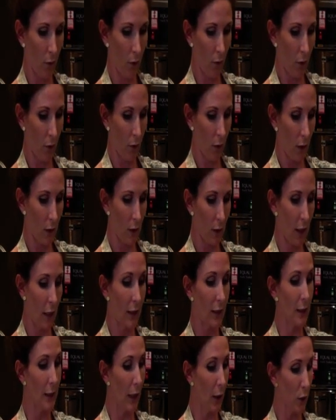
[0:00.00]
It's getting
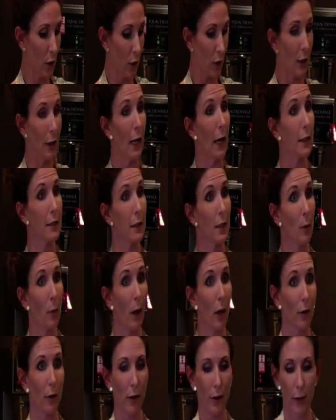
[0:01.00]
down to the last bottle
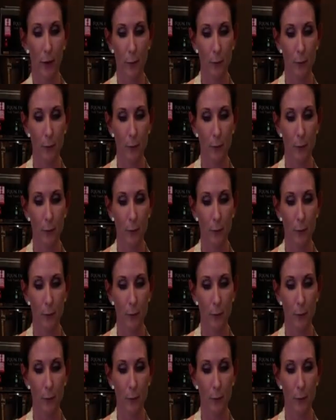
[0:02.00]
there.